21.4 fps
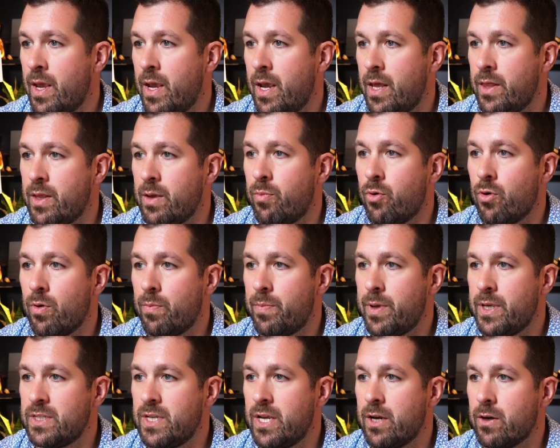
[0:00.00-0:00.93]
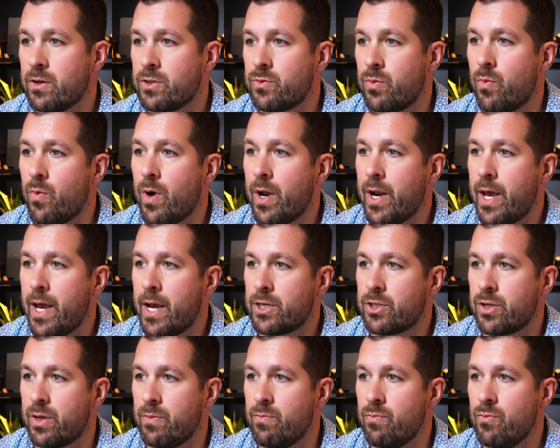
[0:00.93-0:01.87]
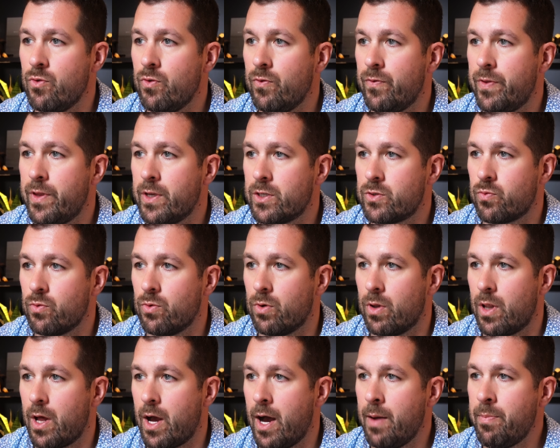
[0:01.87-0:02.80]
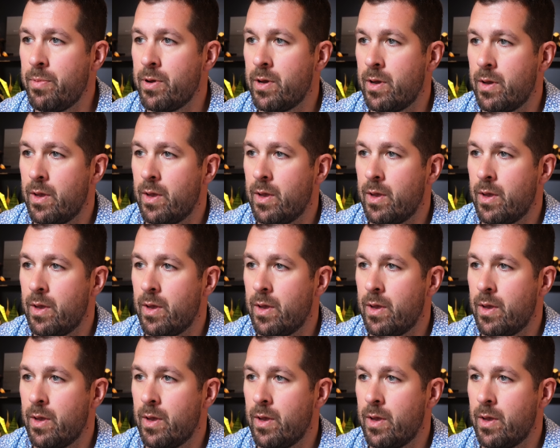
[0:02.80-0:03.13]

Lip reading: And the important piece here is we want to actually move this rule up,